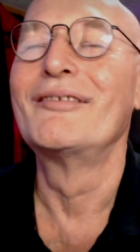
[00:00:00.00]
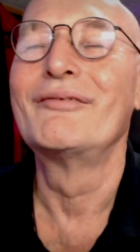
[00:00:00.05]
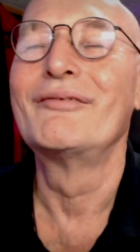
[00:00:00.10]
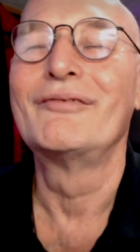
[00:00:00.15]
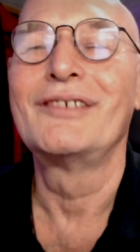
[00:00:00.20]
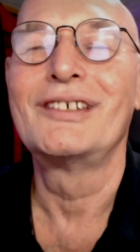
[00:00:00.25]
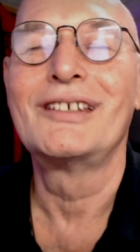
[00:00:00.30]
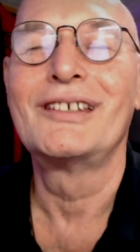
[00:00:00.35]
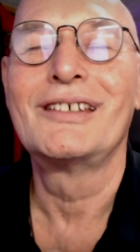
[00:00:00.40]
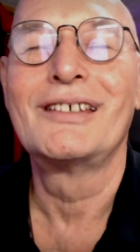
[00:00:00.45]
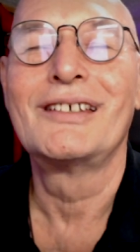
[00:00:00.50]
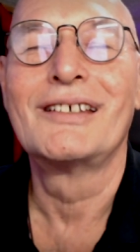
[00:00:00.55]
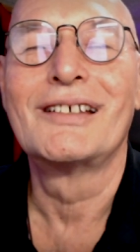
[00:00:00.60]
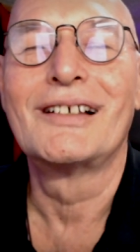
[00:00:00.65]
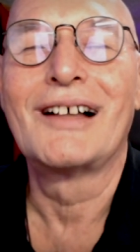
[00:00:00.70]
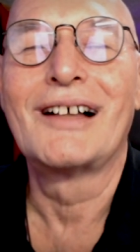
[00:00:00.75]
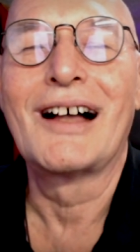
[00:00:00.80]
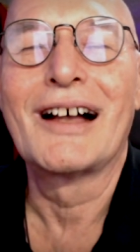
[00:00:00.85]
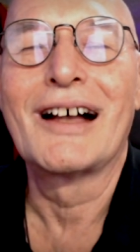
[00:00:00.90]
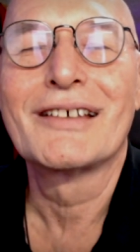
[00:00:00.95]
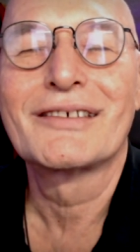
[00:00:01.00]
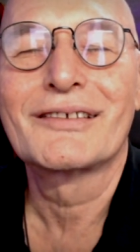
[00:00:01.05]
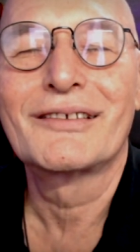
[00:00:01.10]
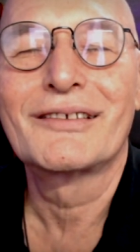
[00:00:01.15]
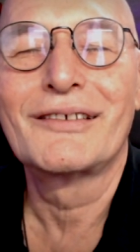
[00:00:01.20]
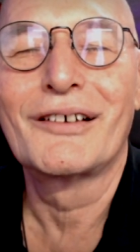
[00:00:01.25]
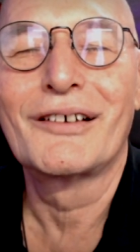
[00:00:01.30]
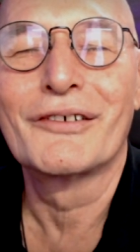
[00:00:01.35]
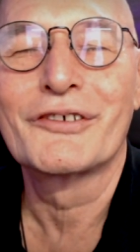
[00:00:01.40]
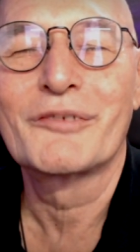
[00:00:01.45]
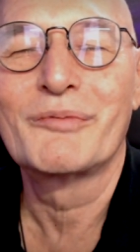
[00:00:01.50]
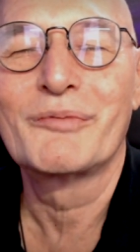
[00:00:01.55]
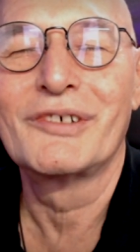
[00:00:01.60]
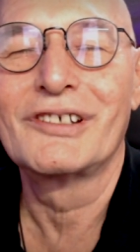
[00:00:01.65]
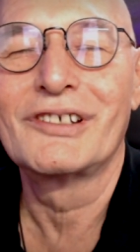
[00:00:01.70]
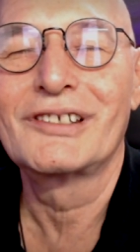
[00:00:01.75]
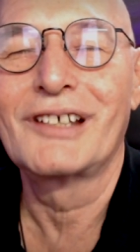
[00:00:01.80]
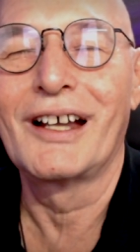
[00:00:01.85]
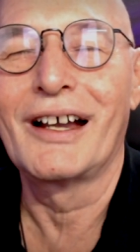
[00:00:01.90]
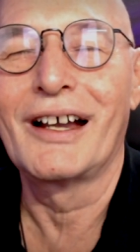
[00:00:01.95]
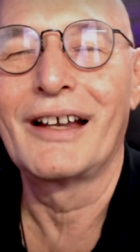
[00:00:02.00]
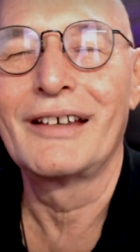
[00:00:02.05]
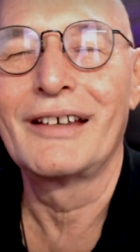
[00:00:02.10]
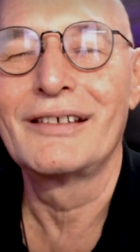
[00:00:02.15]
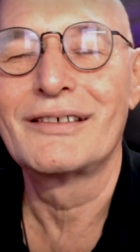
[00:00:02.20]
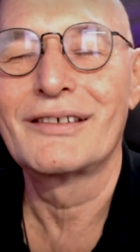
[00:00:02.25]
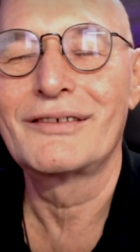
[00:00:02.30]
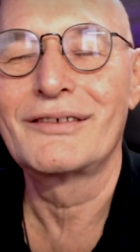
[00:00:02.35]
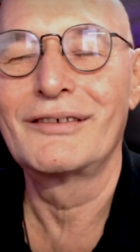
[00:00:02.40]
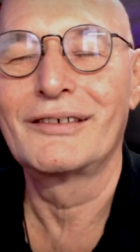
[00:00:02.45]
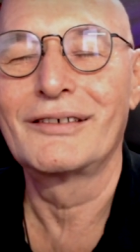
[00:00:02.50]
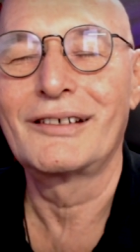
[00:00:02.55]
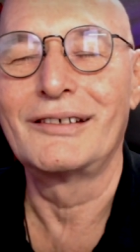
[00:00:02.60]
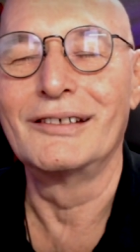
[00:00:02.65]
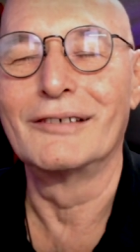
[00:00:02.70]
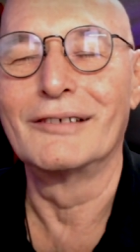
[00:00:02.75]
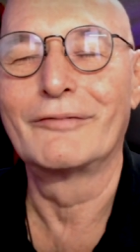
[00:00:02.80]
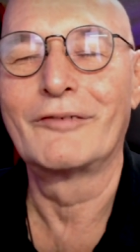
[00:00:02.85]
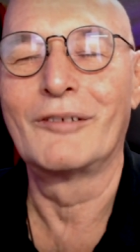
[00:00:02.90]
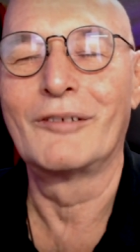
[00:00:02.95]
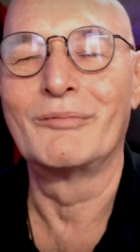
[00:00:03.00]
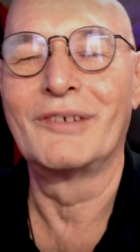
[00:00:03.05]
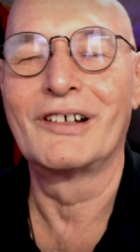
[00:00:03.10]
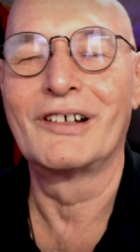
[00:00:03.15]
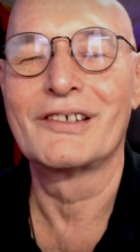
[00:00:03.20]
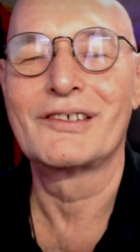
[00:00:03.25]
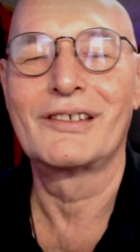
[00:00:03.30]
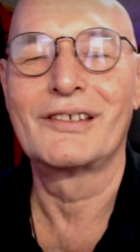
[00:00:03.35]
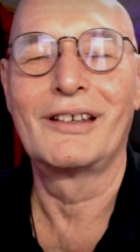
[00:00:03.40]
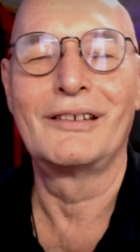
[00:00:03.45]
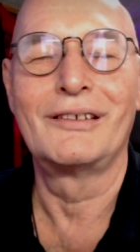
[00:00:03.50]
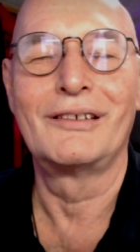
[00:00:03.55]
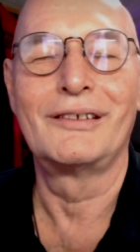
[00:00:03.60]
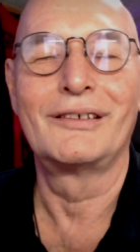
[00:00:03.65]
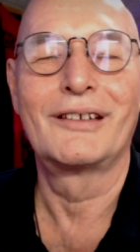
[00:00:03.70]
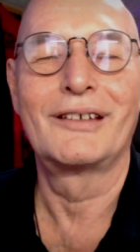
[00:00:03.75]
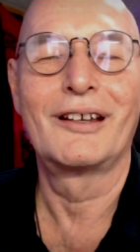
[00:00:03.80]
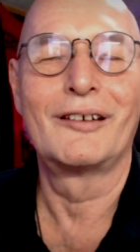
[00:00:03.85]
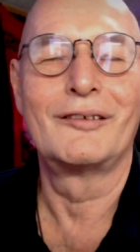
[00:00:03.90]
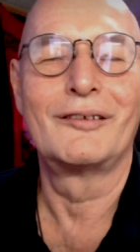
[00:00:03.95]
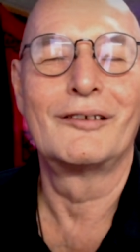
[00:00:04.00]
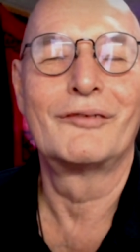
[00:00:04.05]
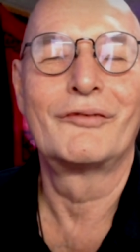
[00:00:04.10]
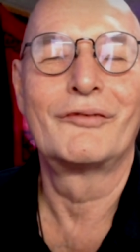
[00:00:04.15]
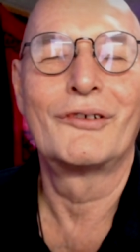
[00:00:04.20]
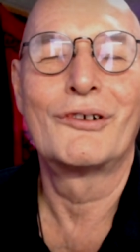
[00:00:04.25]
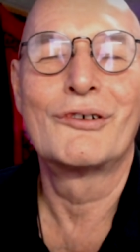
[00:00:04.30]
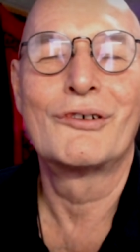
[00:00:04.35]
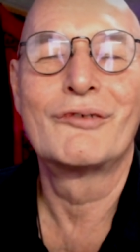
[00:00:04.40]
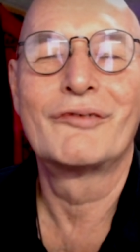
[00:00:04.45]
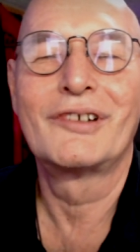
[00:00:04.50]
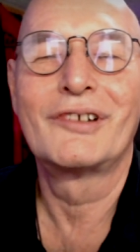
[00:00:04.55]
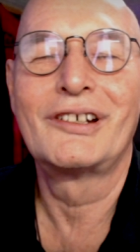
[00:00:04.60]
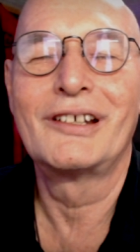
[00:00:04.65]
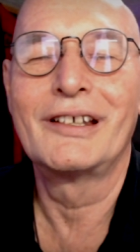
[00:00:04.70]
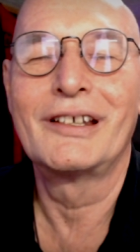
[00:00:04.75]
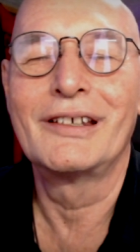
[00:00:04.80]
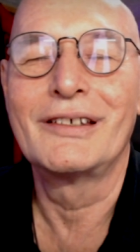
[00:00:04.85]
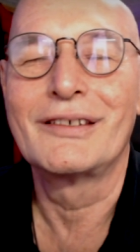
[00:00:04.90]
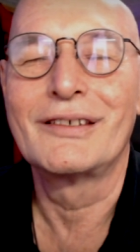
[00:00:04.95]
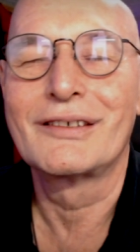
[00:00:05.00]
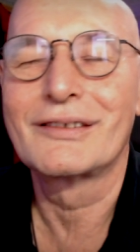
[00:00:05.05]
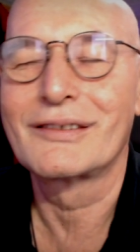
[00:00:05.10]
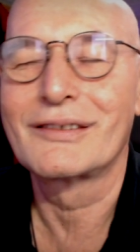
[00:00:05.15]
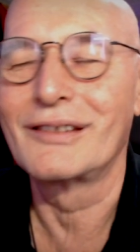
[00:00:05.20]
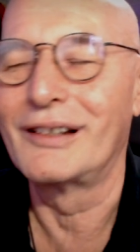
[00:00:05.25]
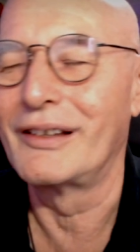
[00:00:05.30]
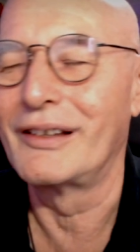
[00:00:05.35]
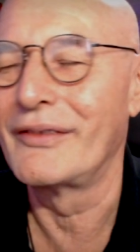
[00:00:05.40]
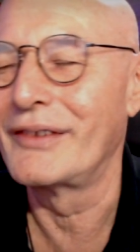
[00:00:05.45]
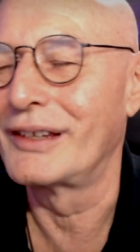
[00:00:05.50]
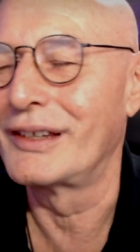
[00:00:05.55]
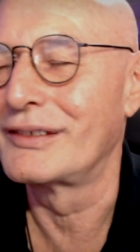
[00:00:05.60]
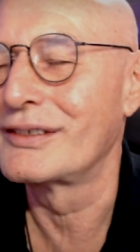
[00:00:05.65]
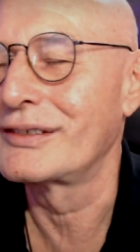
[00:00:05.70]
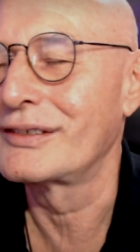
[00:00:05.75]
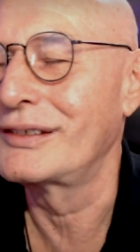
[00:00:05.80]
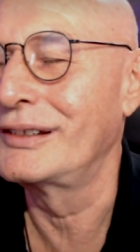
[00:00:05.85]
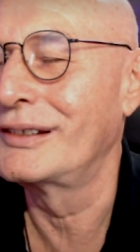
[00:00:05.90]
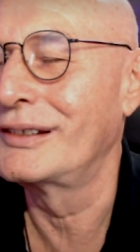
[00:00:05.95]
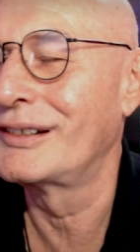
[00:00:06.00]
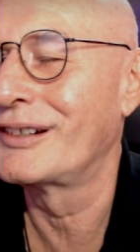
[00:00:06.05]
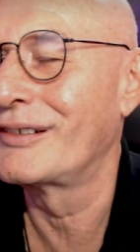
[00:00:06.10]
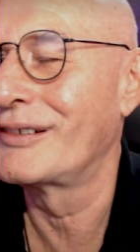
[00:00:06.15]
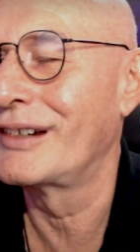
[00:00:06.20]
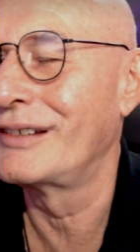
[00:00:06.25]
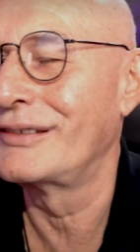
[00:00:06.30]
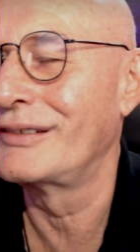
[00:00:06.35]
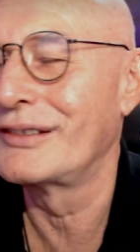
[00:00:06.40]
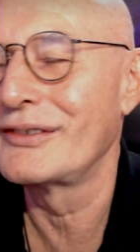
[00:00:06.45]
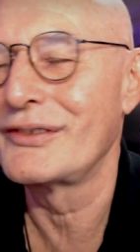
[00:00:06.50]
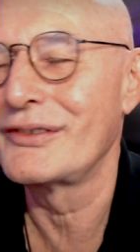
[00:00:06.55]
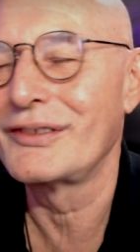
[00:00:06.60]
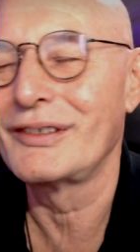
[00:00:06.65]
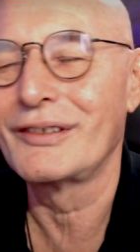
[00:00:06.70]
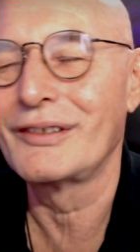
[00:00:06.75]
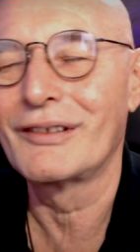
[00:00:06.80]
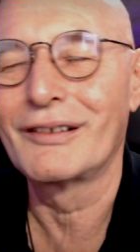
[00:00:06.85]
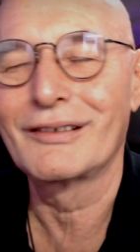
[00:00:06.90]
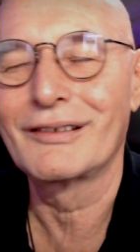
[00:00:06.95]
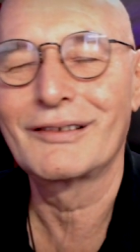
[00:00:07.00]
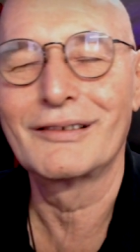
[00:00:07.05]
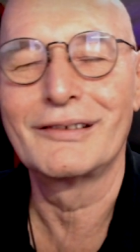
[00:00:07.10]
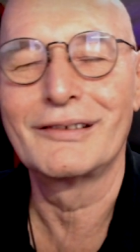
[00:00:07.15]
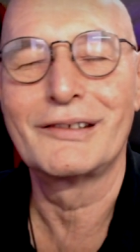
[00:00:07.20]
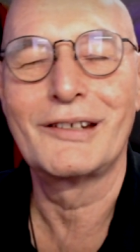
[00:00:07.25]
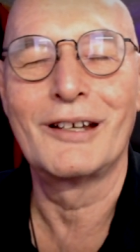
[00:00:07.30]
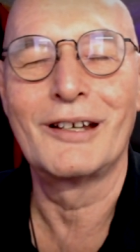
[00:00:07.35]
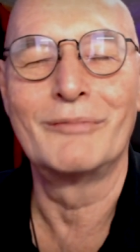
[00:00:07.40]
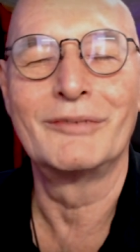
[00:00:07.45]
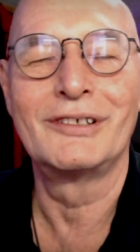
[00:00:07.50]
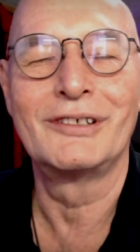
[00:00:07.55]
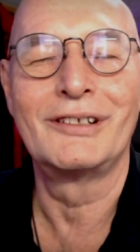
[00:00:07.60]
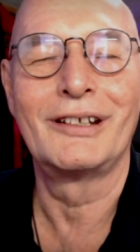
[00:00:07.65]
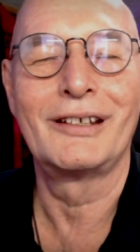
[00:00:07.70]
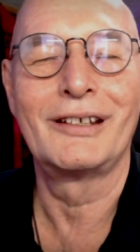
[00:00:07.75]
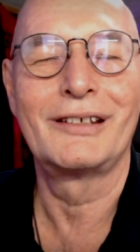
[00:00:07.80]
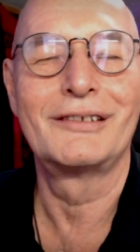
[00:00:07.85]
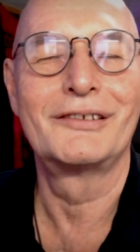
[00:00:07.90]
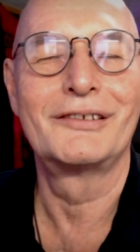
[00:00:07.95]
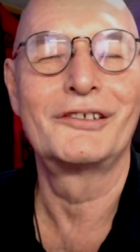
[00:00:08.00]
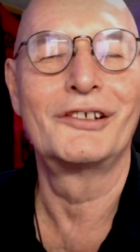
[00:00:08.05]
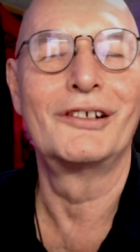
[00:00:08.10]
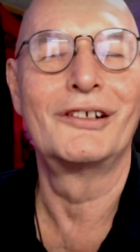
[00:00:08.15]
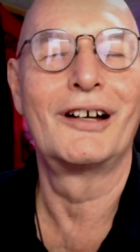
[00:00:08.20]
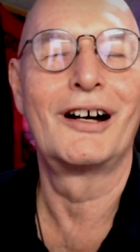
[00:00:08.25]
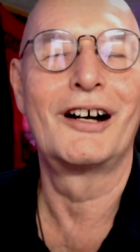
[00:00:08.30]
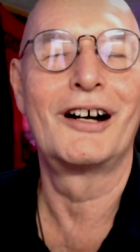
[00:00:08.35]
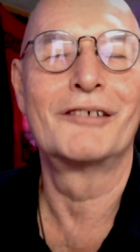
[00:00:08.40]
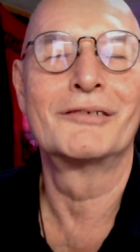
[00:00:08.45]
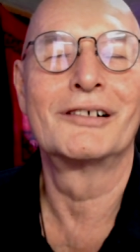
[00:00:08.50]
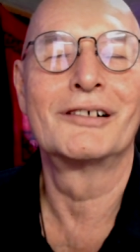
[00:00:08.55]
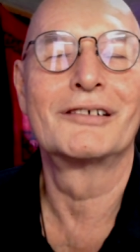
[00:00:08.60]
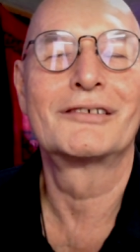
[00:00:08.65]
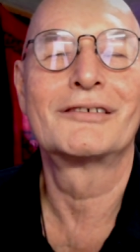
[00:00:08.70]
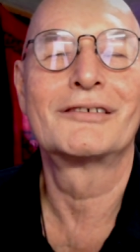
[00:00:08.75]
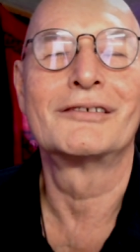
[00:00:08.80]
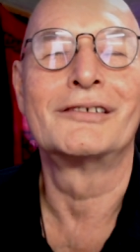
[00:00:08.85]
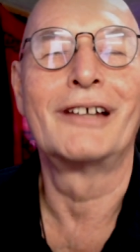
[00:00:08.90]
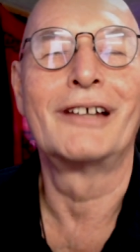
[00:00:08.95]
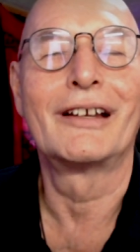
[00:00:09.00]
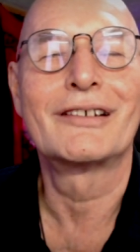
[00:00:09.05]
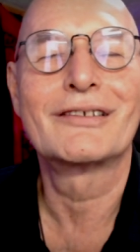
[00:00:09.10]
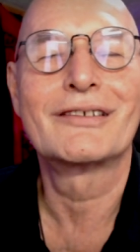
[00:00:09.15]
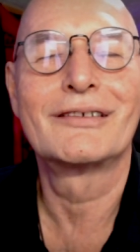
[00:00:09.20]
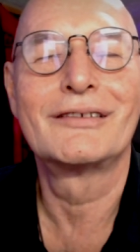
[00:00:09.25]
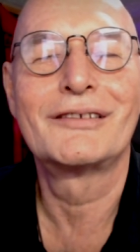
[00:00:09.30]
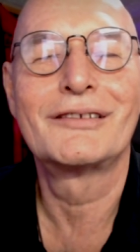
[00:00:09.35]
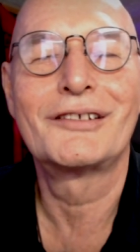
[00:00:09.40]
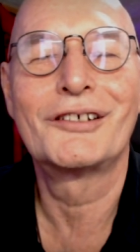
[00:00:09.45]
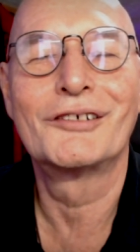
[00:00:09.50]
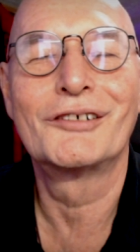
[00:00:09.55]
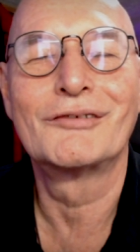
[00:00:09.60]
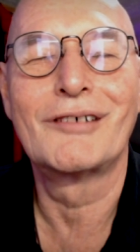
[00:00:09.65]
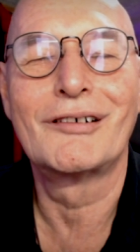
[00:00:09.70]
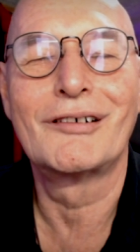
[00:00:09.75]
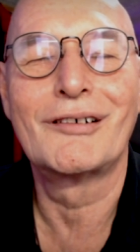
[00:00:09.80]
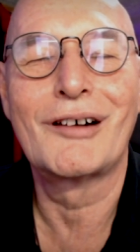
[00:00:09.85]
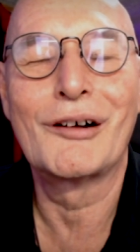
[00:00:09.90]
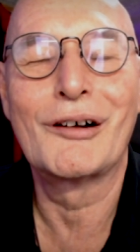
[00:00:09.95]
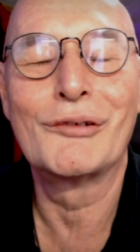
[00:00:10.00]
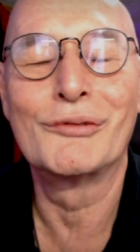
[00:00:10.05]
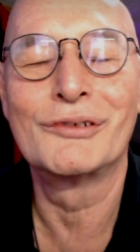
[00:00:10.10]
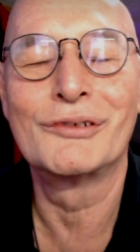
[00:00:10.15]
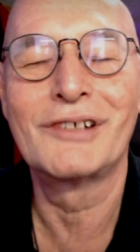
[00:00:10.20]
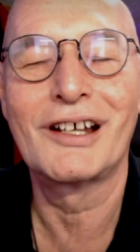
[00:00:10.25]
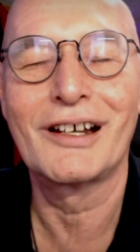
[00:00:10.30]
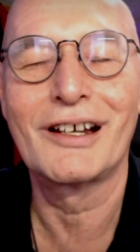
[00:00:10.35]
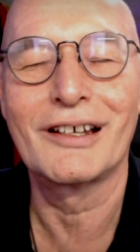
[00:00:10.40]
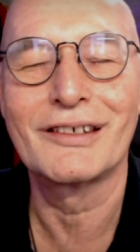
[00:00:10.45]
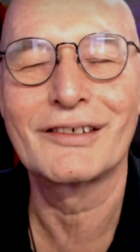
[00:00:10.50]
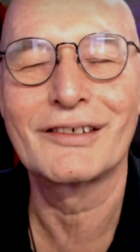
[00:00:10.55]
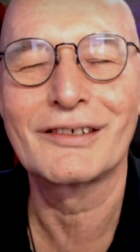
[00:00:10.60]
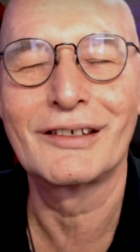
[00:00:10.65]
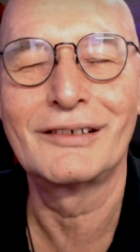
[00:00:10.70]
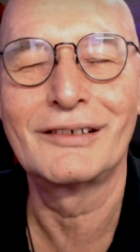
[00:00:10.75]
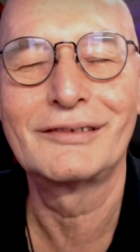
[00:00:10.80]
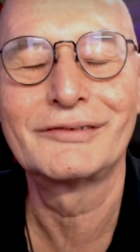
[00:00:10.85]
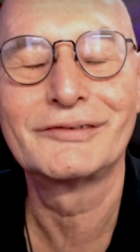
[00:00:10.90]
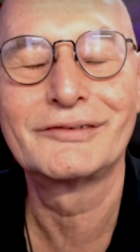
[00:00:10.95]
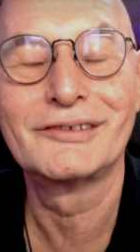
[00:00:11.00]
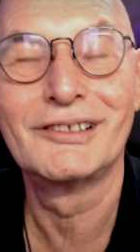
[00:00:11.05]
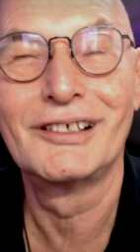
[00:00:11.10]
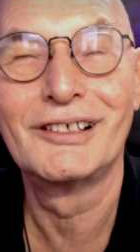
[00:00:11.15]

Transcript: we asked our spirit guides to clear from us any kind of overlays uh, that steal our energy or contaminate you know, our connection to our own high self